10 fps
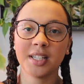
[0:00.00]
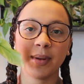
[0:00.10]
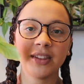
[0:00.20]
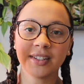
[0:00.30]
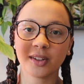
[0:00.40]
She
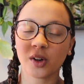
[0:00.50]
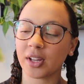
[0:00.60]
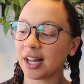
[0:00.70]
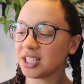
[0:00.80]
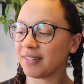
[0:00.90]
made this little
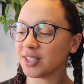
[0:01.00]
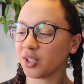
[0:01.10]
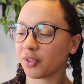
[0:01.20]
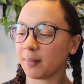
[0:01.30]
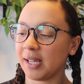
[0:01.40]
glass
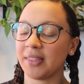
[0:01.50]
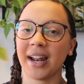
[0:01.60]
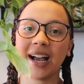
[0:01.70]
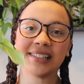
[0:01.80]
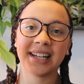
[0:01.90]
vessel for me that
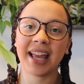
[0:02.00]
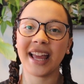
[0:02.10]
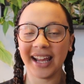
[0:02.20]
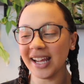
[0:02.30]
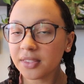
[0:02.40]
has an A.